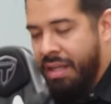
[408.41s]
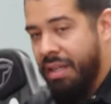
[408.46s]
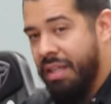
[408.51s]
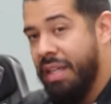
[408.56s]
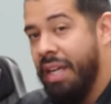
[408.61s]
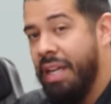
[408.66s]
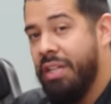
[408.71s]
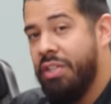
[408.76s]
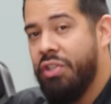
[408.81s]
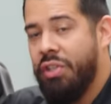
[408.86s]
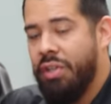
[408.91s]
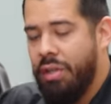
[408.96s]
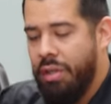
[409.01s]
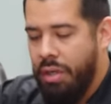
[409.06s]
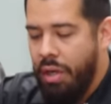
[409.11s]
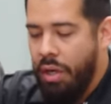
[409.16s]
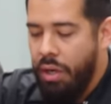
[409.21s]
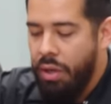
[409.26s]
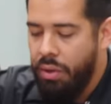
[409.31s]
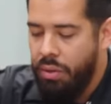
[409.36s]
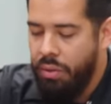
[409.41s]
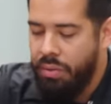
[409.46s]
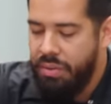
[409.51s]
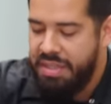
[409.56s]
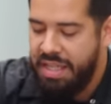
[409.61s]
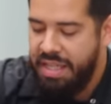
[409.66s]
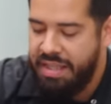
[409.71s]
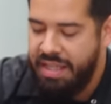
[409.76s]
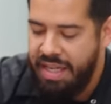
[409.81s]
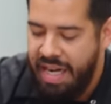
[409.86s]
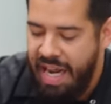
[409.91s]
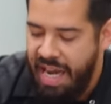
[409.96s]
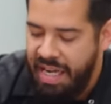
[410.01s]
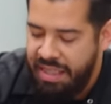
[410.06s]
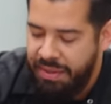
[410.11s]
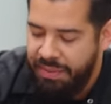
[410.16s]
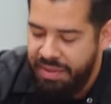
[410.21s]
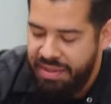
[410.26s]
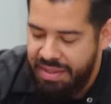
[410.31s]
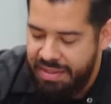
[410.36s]
Get your hose and then
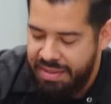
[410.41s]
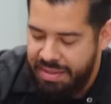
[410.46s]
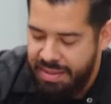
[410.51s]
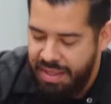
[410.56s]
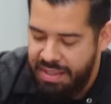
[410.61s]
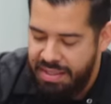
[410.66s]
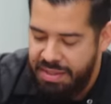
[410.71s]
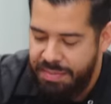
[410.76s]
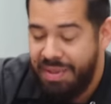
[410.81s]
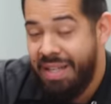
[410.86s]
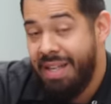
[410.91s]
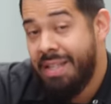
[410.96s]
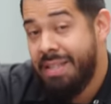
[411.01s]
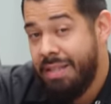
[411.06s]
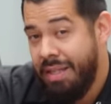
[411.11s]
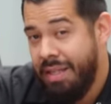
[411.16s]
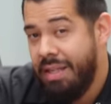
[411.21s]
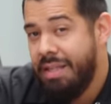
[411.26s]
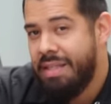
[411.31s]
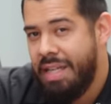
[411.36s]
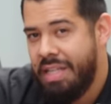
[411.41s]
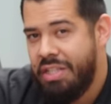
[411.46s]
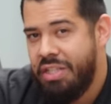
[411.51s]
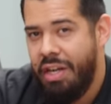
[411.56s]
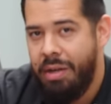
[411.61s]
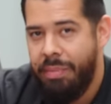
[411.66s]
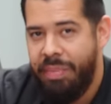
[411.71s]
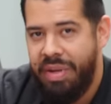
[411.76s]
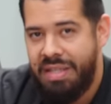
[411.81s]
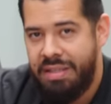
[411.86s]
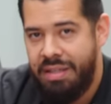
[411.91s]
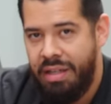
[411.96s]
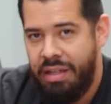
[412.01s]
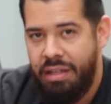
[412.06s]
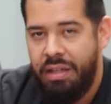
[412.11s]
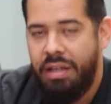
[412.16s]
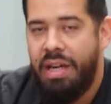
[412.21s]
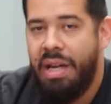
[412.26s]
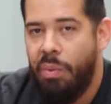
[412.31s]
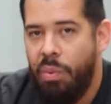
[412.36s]
activate the suds. Because it is a gel-based
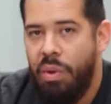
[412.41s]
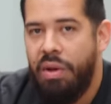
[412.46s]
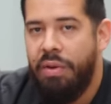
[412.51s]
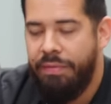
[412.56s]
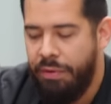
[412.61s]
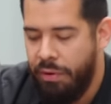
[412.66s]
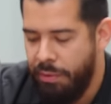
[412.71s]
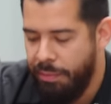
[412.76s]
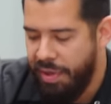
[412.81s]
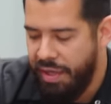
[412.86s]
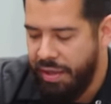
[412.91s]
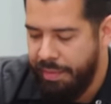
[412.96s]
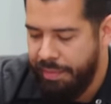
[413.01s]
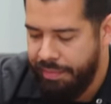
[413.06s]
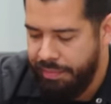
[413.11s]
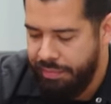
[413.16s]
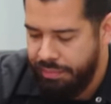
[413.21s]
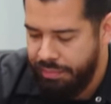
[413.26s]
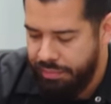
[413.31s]
cleaner, it will foam up.